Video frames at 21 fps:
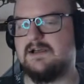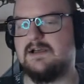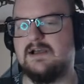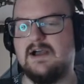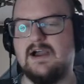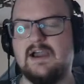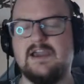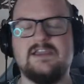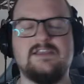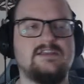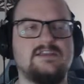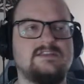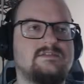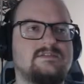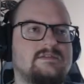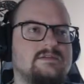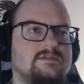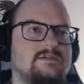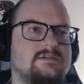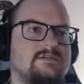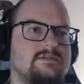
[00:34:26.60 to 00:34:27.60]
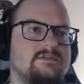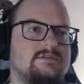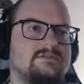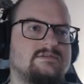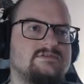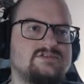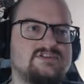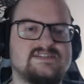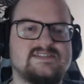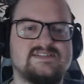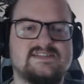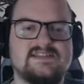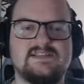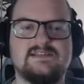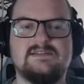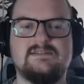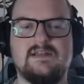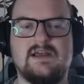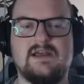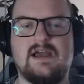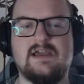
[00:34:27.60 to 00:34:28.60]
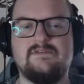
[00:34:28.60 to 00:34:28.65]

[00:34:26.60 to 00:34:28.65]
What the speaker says: I need to just see